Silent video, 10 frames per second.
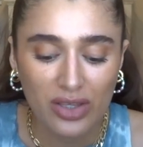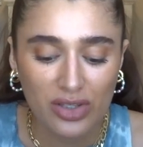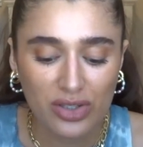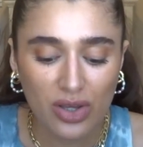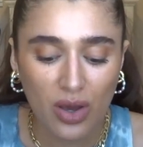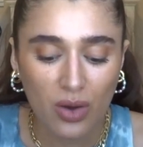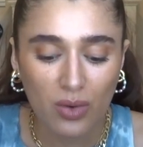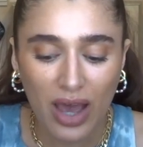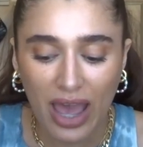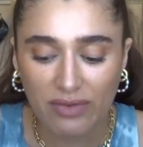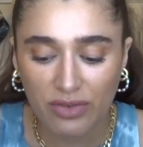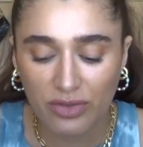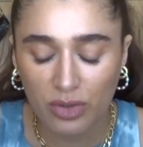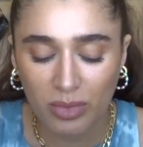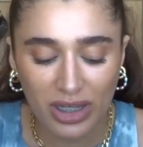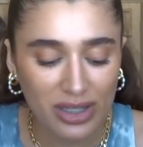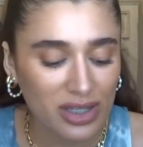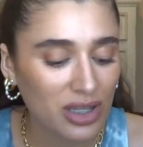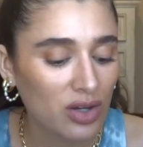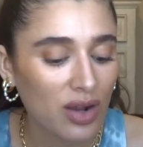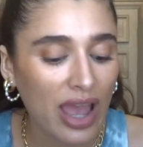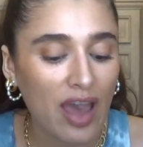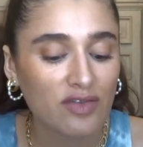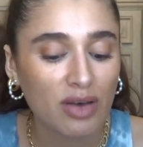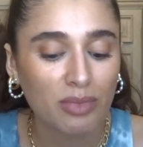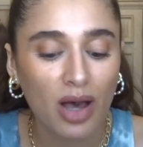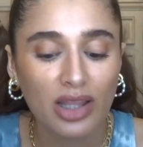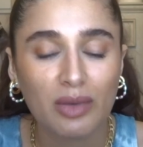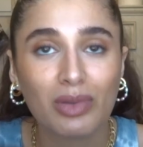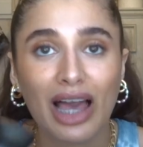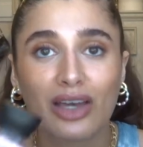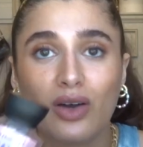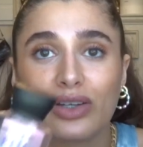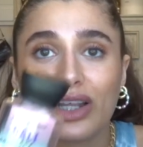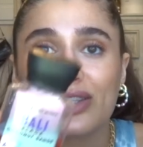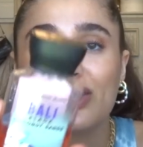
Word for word: So I have a few minis in here. I have Bali Black Coconut